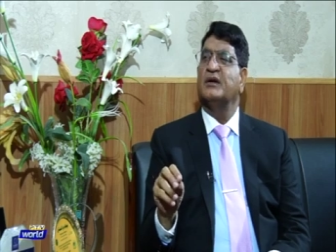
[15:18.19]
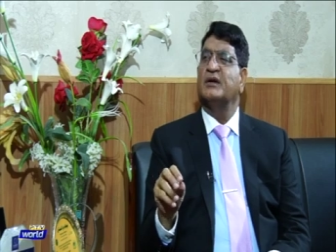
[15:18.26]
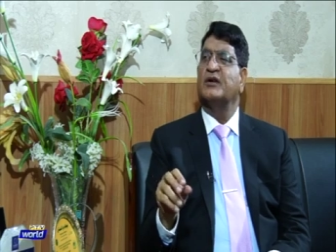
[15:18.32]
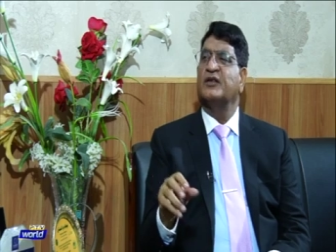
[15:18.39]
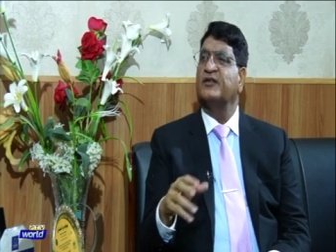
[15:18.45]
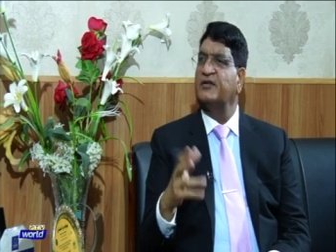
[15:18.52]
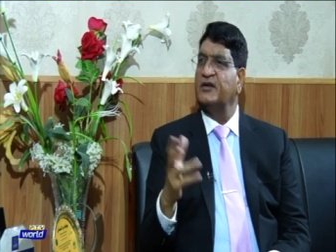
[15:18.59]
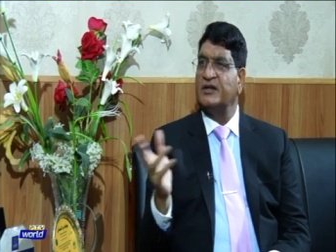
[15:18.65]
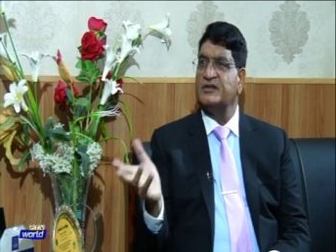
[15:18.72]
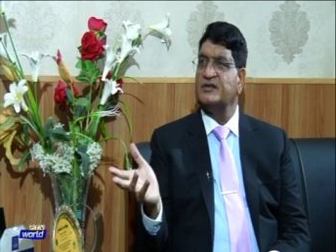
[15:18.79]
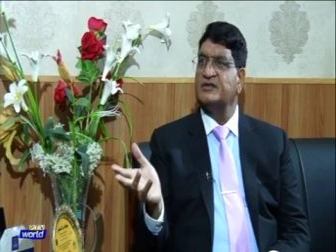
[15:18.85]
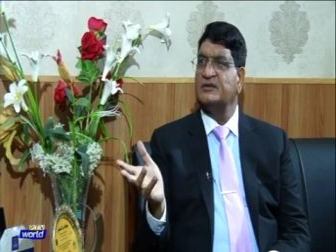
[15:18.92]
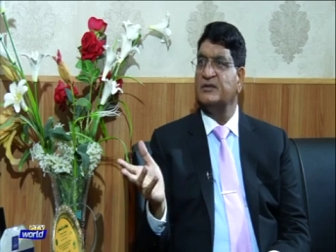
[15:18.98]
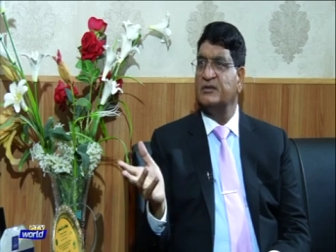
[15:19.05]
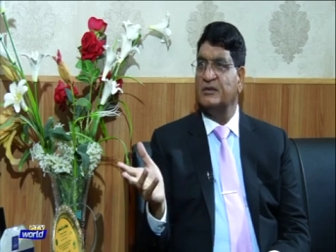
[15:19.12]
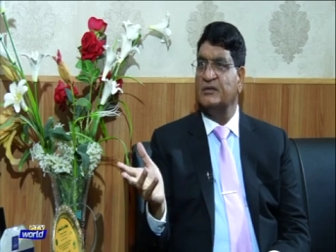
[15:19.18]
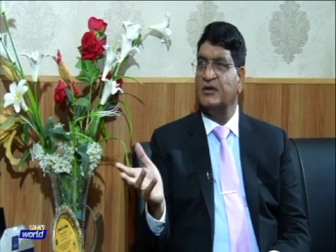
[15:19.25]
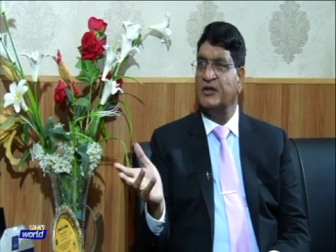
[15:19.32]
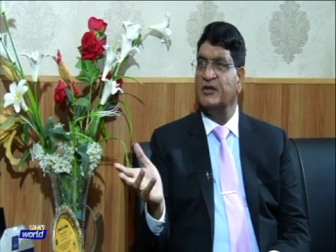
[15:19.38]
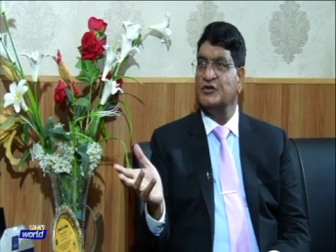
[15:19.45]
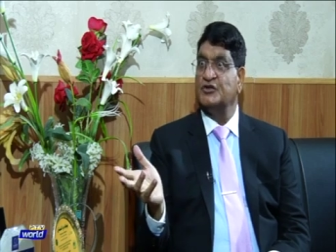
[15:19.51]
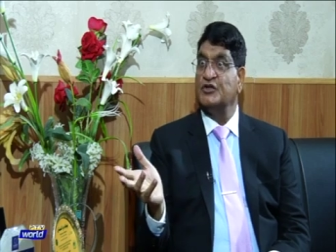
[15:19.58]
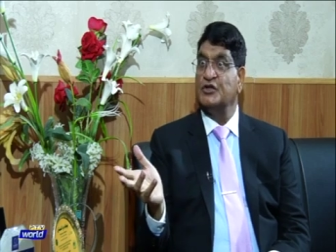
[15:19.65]
research
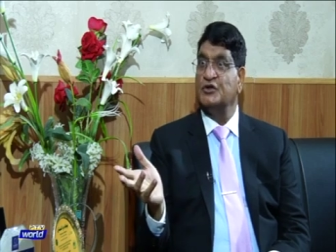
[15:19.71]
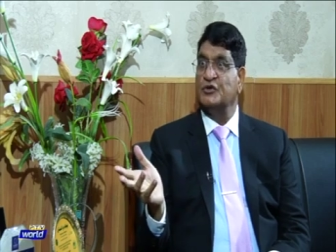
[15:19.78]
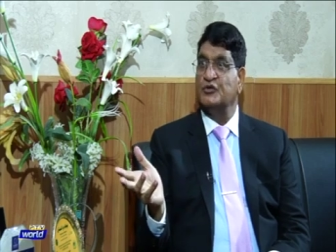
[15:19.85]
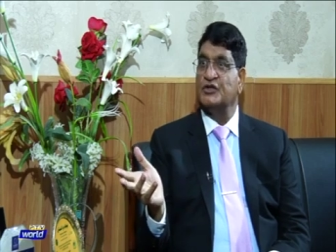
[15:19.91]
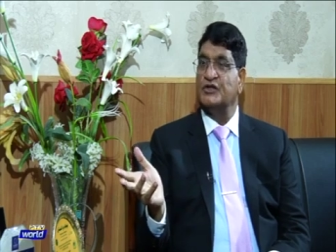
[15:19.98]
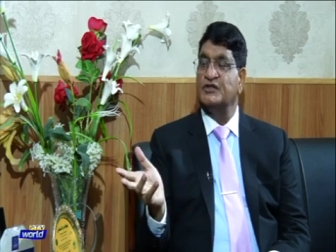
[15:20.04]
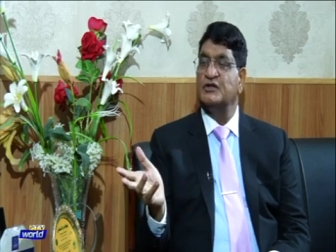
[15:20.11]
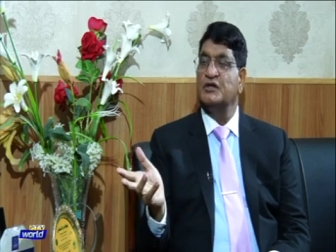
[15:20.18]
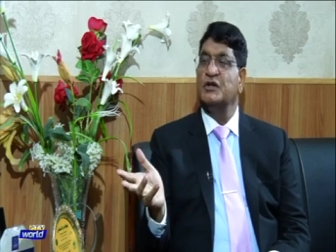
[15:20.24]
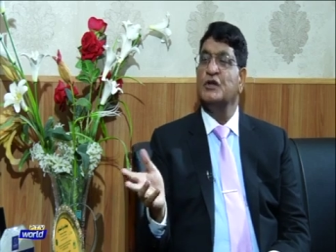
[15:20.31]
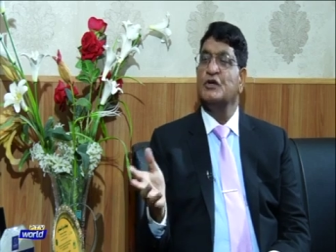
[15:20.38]
institutions.